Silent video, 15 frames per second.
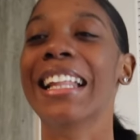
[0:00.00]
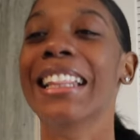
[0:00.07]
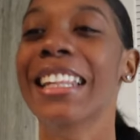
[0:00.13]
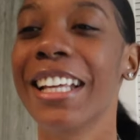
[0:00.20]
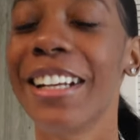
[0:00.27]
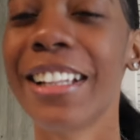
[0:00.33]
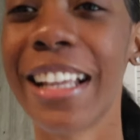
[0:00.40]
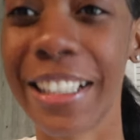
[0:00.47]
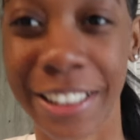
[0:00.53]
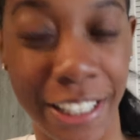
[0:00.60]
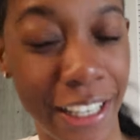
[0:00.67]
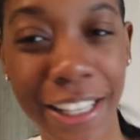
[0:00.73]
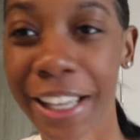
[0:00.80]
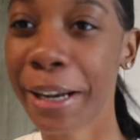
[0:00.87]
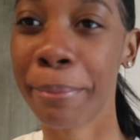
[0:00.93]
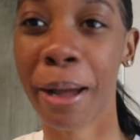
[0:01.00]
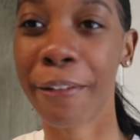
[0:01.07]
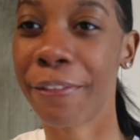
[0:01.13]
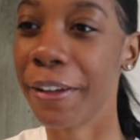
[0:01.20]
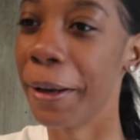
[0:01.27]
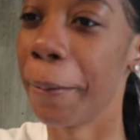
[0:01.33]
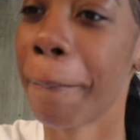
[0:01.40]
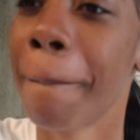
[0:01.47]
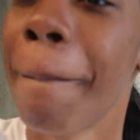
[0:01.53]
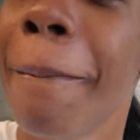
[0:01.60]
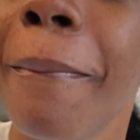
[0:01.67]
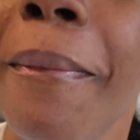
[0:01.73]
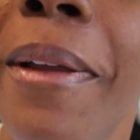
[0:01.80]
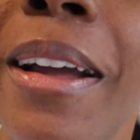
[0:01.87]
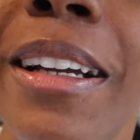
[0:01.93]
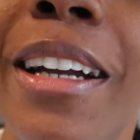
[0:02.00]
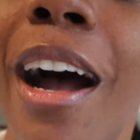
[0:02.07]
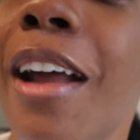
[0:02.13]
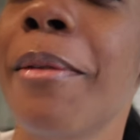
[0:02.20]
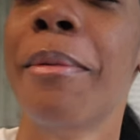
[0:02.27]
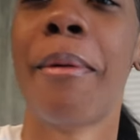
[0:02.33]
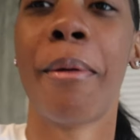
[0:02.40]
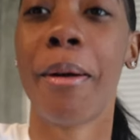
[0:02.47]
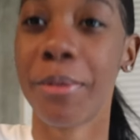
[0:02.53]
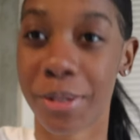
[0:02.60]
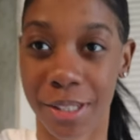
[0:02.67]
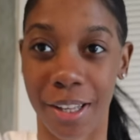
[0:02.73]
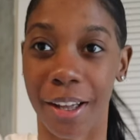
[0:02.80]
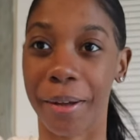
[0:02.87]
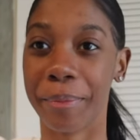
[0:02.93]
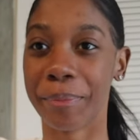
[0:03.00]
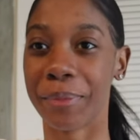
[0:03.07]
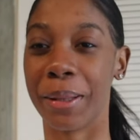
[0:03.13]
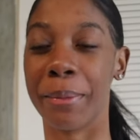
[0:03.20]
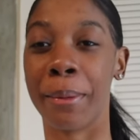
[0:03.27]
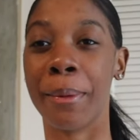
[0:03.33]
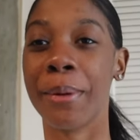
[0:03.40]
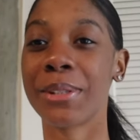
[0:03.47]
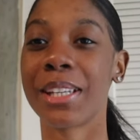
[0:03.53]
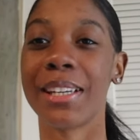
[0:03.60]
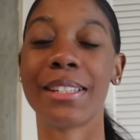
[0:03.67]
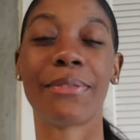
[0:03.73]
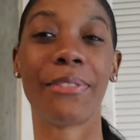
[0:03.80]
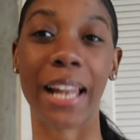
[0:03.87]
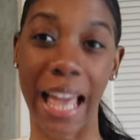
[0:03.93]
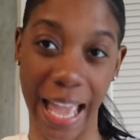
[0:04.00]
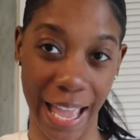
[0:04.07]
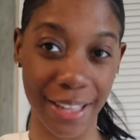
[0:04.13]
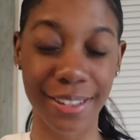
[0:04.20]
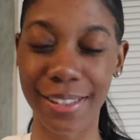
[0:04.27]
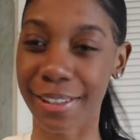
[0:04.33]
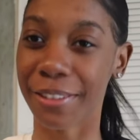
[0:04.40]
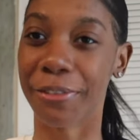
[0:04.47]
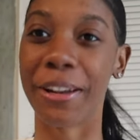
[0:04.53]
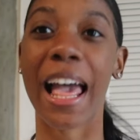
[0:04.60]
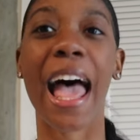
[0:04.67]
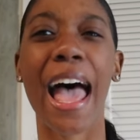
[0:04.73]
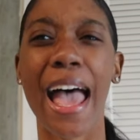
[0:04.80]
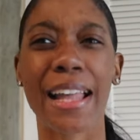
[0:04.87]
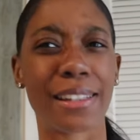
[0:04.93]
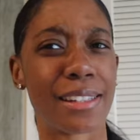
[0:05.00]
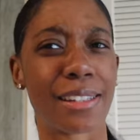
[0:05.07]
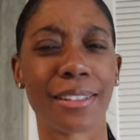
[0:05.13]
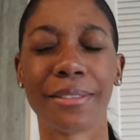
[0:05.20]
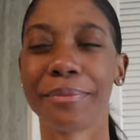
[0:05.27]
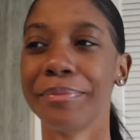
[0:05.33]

literally didn't get a muffin Got a mimosa. The mimosa is flat. Flat!